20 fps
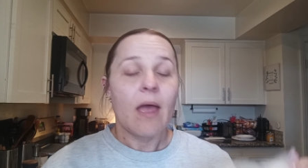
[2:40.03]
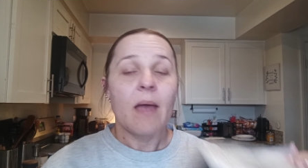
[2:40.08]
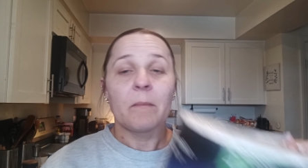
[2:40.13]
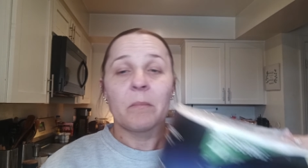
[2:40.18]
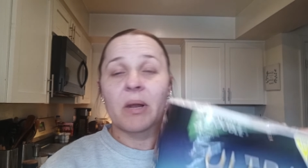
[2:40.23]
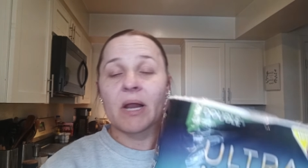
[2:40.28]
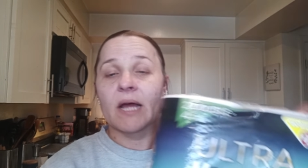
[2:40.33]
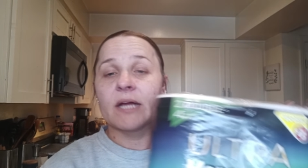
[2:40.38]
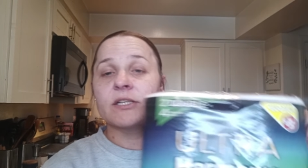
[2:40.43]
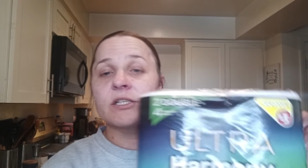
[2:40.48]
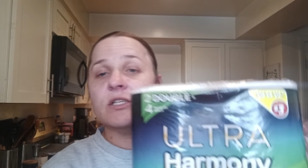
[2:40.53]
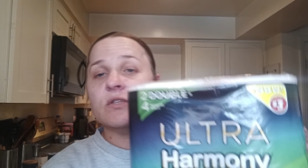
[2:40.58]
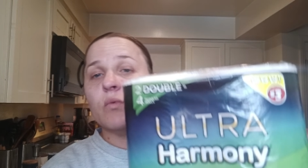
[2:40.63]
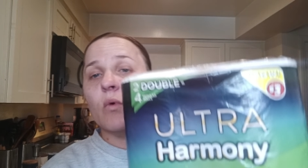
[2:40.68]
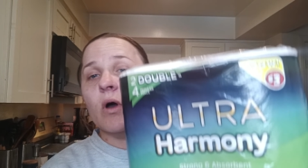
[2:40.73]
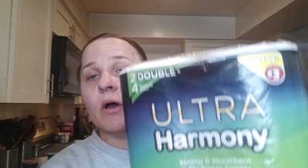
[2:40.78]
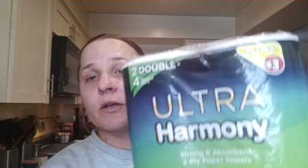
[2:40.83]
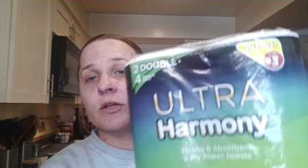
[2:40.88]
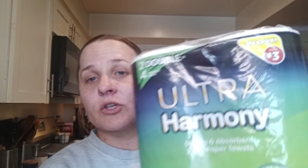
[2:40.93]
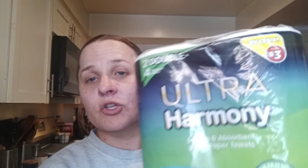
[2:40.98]
but I just
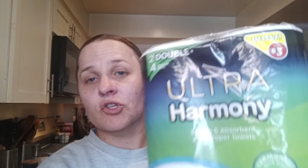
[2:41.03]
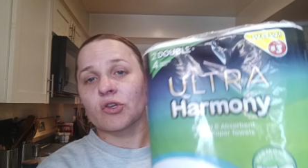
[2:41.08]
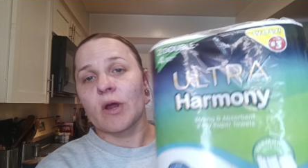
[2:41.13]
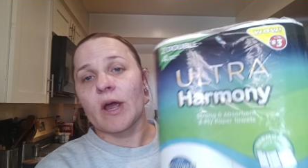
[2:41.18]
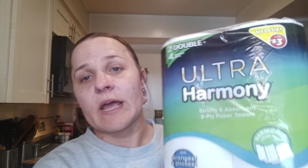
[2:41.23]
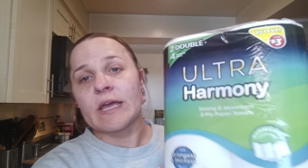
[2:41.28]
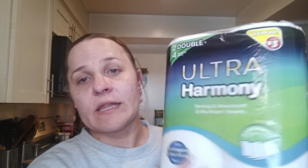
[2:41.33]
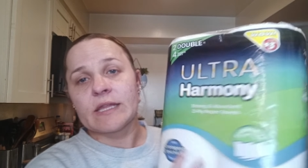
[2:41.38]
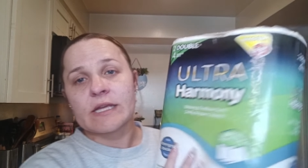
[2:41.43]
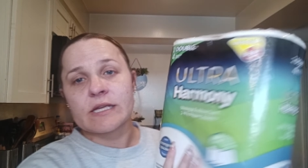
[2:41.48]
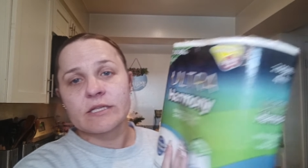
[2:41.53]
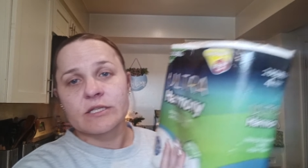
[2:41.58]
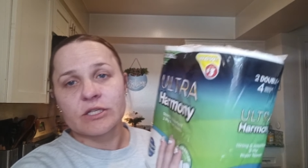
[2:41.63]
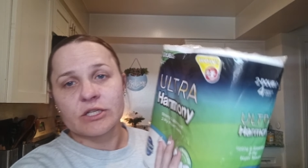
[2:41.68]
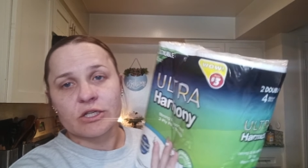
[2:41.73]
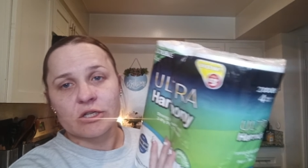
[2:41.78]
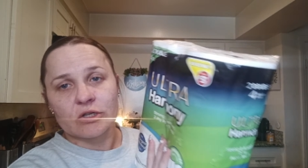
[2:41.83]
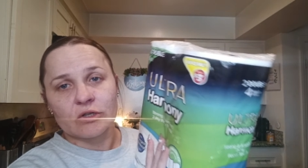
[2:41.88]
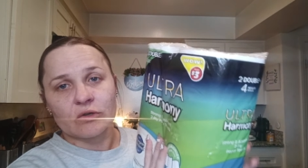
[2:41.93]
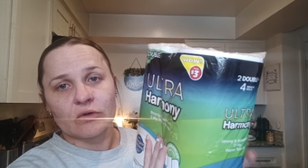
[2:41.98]
wanted to try these
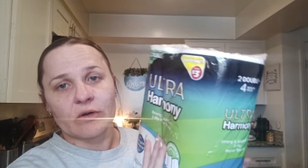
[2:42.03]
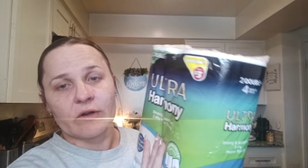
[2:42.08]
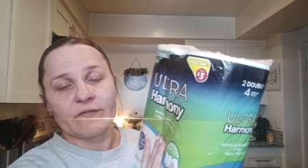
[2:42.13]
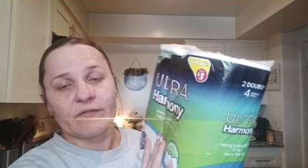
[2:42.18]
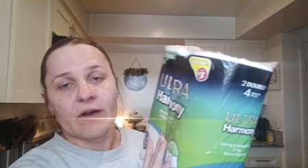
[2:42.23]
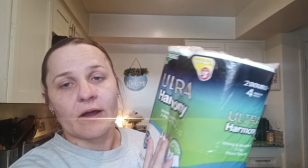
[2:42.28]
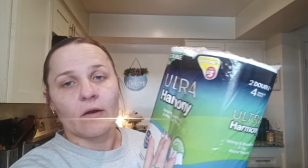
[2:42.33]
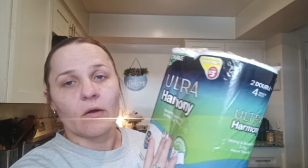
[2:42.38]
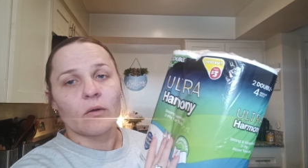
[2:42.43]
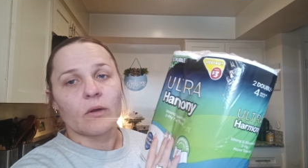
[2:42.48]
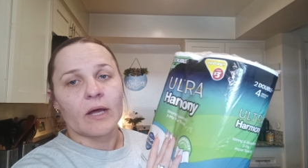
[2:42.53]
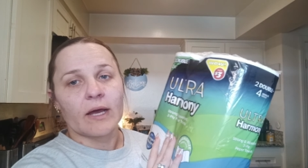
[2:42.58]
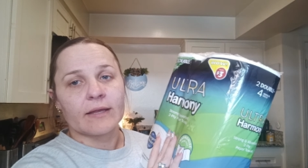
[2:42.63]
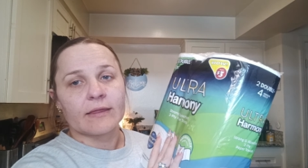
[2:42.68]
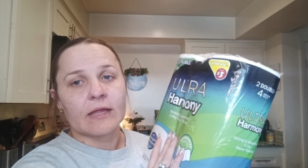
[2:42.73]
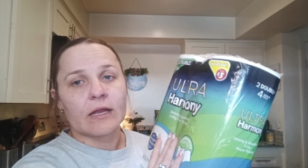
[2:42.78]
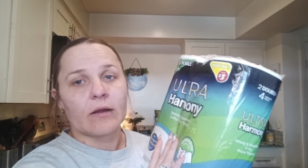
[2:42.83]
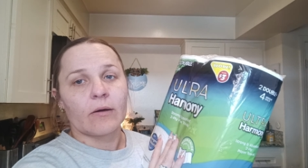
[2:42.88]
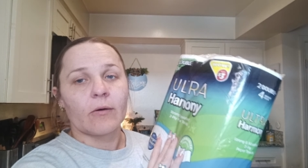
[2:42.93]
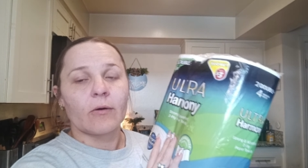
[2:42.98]
two. If I don't like
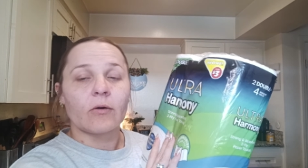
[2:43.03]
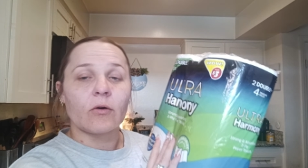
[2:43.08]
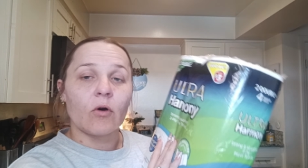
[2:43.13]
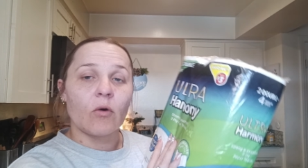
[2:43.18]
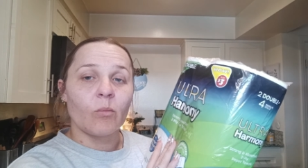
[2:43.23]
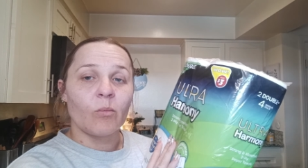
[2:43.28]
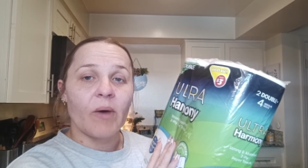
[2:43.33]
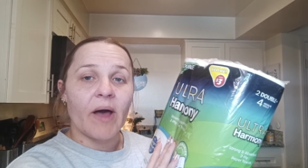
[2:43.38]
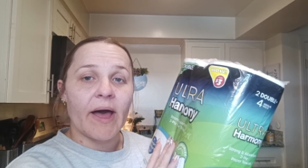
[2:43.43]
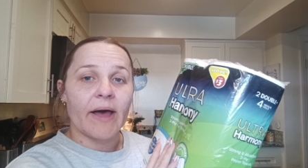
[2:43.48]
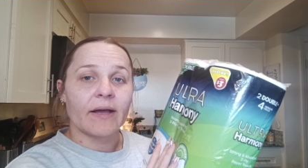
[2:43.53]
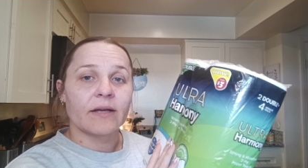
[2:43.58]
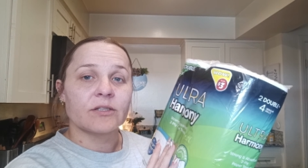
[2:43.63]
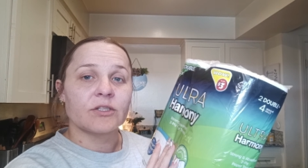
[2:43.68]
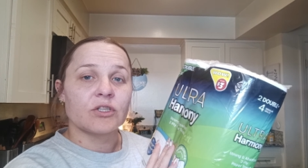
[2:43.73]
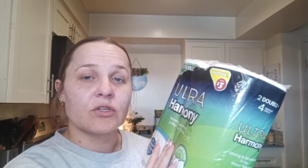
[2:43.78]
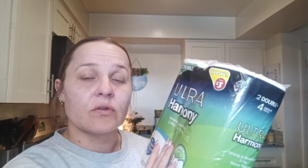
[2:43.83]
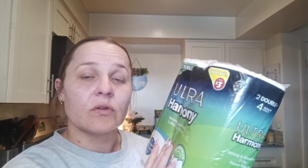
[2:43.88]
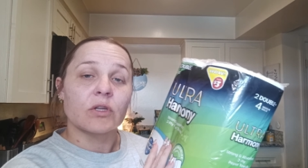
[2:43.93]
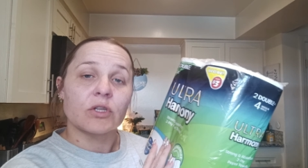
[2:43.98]
them, I'll go back
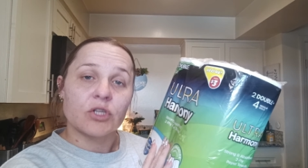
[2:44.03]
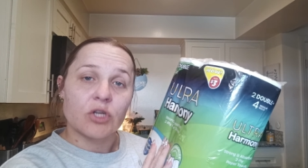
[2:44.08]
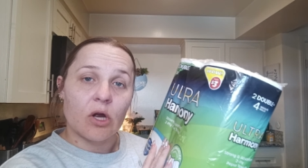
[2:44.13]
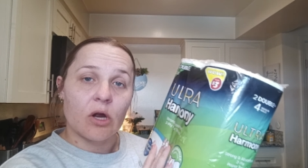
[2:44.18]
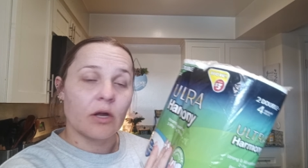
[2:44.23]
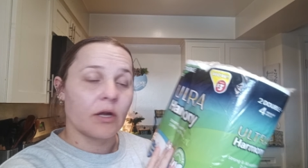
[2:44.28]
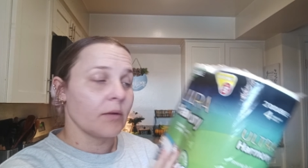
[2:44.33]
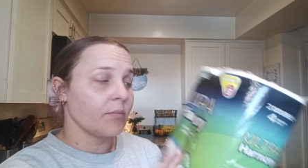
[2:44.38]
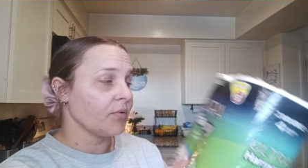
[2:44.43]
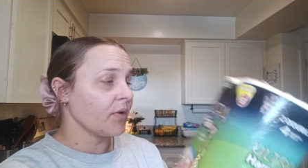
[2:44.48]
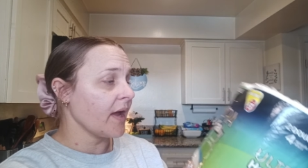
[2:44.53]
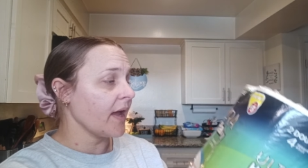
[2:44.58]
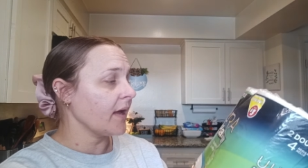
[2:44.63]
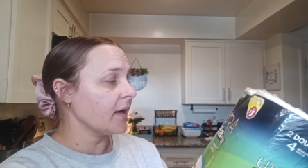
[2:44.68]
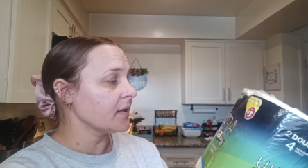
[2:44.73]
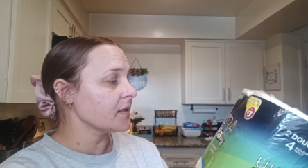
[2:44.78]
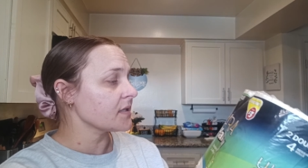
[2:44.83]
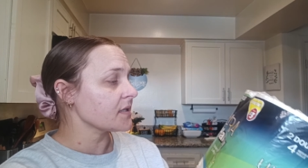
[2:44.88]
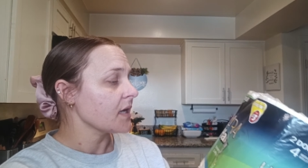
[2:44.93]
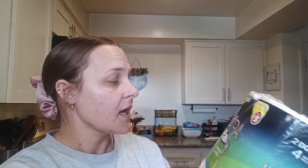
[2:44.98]
to the Target
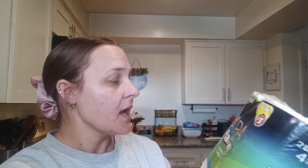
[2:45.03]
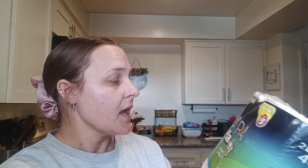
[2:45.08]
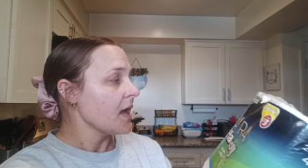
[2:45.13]
brand.